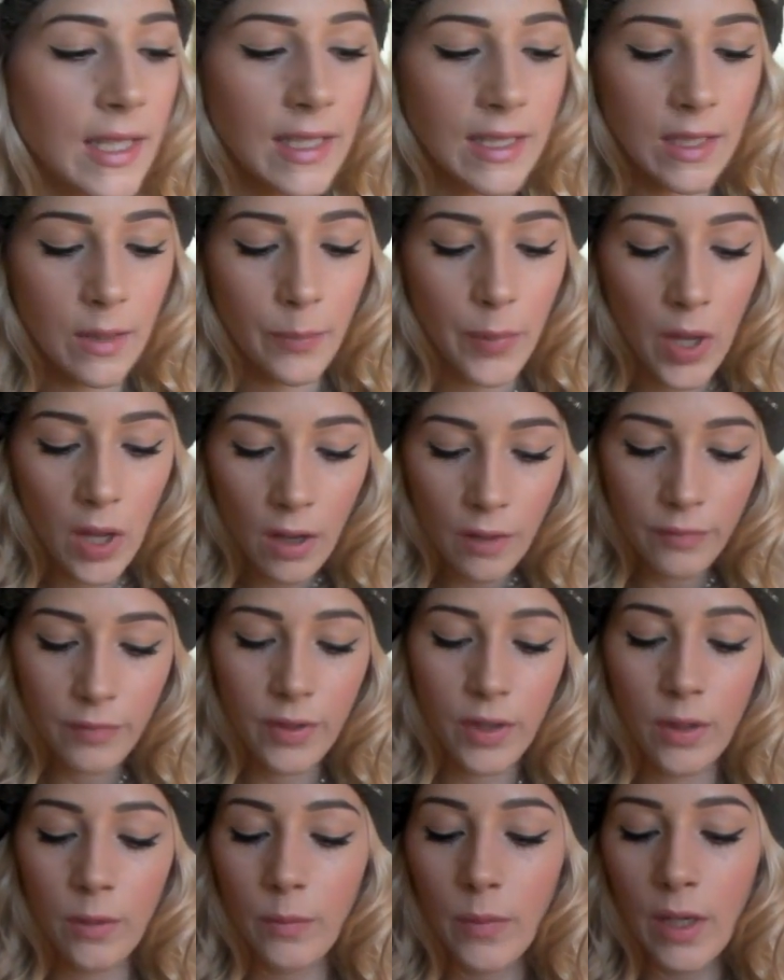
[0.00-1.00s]
is the
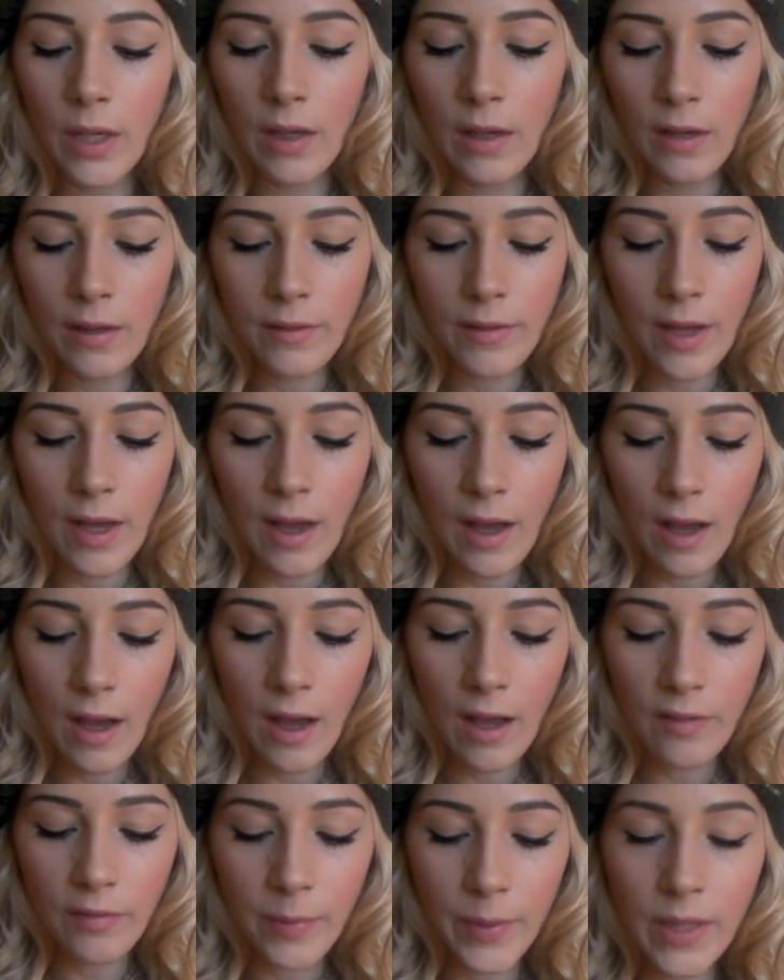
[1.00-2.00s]
perfume that
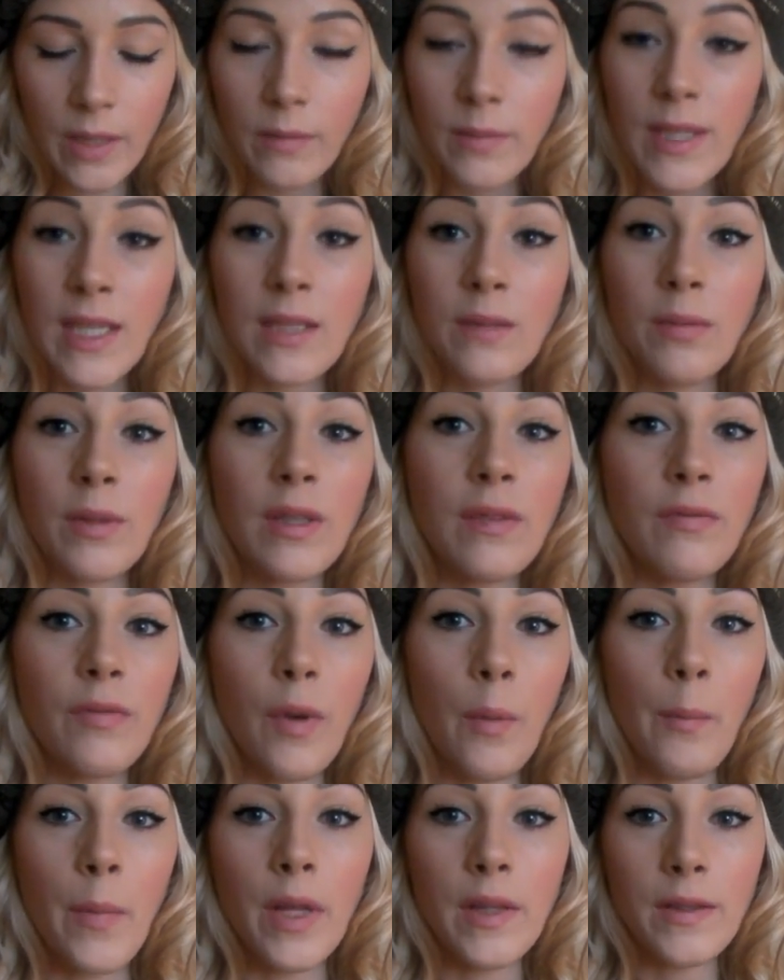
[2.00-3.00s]
I've been obsessed with for
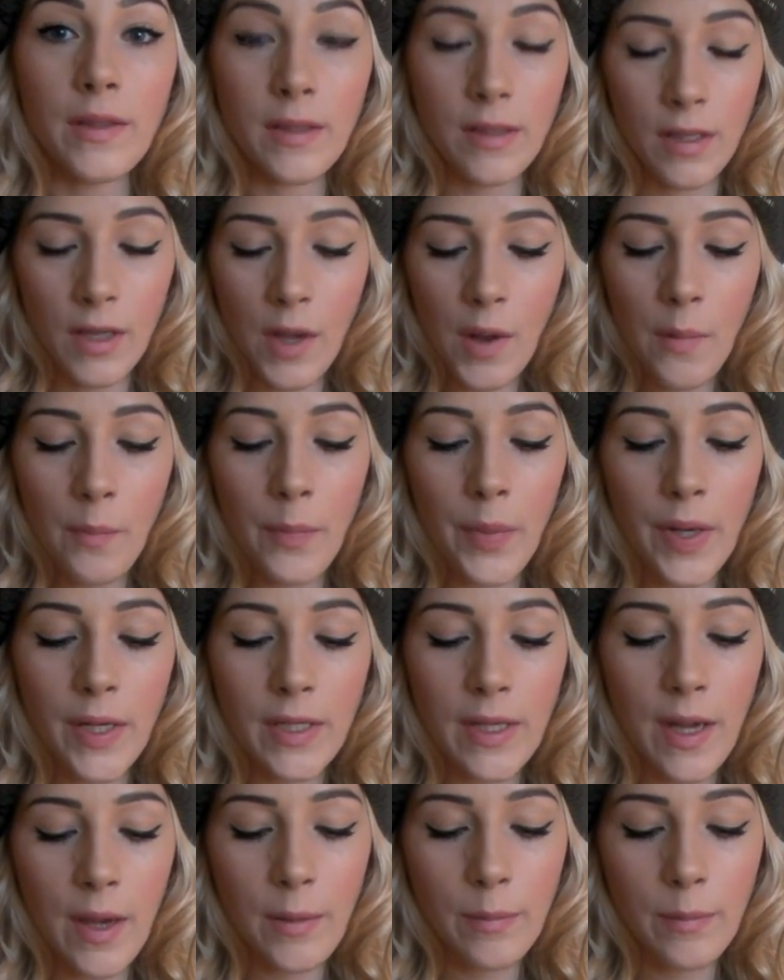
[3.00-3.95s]
months, but